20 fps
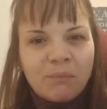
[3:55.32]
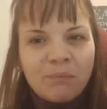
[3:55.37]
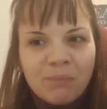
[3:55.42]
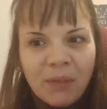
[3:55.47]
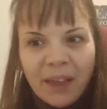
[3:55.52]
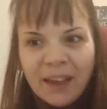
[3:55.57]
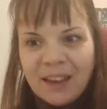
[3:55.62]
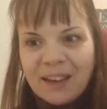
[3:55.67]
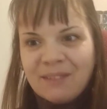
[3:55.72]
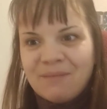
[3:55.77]

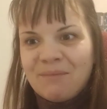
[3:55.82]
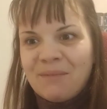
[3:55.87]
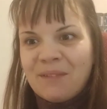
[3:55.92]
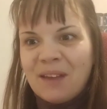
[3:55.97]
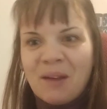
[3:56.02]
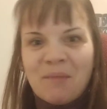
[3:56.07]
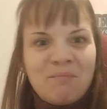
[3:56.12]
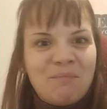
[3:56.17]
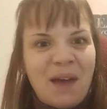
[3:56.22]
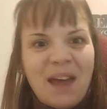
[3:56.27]
like
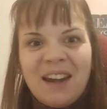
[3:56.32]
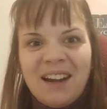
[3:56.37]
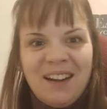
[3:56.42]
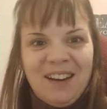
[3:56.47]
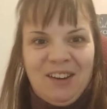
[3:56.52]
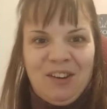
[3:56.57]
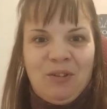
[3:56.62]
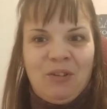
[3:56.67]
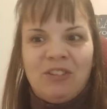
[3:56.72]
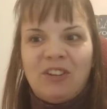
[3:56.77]
embedded
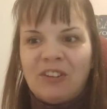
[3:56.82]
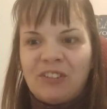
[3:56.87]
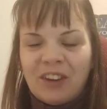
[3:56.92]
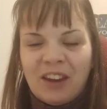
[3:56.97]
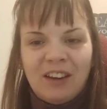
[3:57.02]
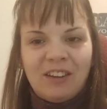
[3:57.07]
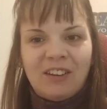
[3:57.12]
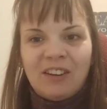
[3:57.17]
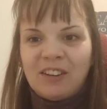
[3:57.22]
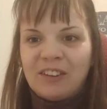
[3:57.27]
in you.
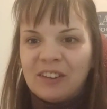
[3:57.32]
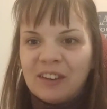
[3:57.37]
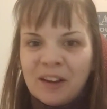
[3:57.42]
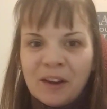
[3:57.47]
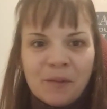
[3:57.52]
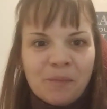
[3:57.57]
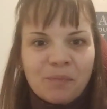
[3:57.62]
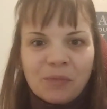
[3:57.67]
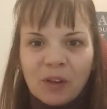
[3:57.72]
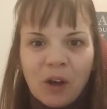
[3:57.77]
It just
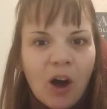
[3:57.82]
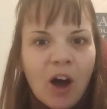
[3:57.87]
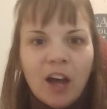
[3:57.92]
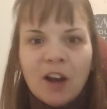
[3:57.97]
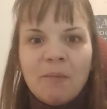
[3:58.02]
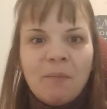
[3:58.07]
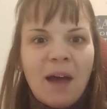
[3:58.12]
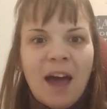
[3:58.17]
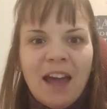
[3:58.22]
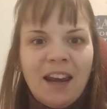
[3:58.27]

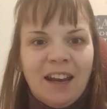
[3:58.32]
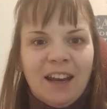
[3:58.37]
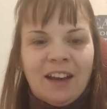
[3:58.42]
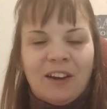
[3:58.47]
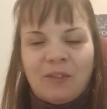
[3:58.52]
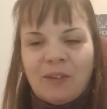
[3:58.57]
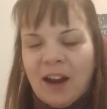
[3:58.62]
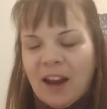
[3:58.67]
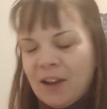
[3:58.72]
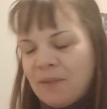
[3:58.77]

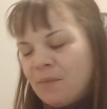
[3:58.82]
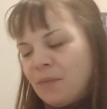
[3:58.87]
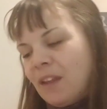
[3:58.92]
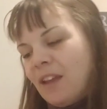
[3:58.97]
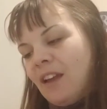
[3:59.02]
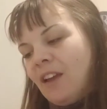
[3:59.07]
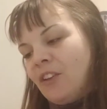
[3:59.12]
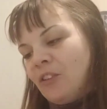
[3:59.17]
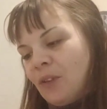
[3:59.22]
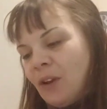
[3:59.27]
automatic, right?
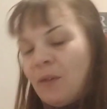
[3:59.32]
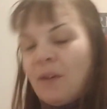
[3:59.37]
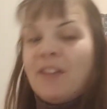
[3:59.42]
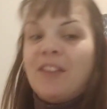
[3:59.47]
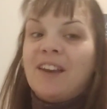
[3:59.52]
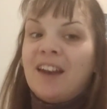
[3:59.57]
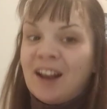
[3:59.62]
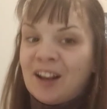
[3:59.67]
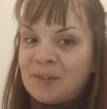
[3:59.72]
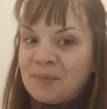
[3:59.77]
So anyway,
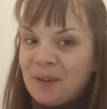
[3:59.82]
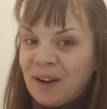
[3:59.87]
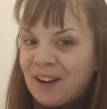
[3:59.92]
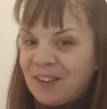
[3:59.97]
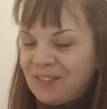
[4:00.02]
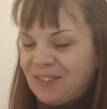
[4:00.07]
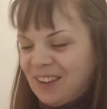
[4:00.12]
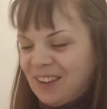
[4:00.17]
the next part of